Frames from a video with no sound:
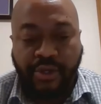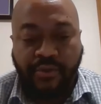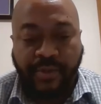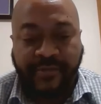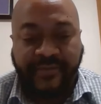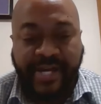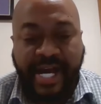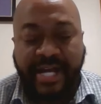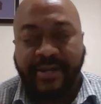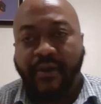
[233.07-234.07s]
with
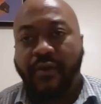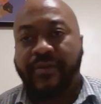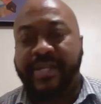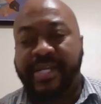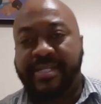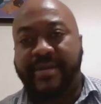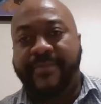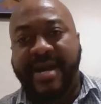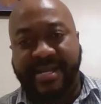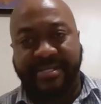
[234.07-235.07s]
God all things are
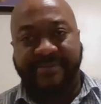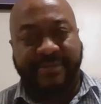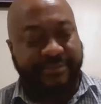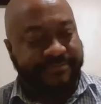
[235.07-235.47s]
possible.